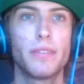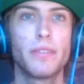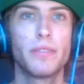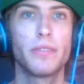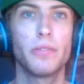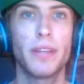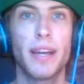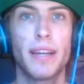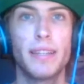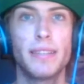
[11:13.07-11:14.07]
So,
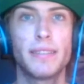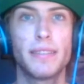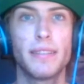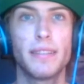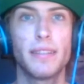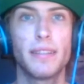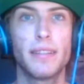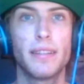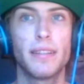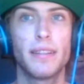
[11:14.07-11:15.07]
yeah, he's
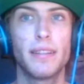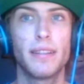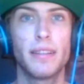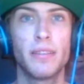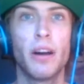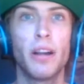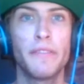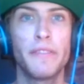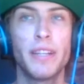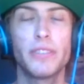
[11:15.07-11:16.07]
a lot
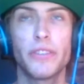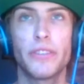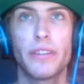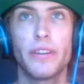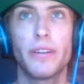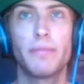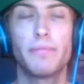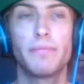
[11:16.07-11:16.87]
of innings on the arm.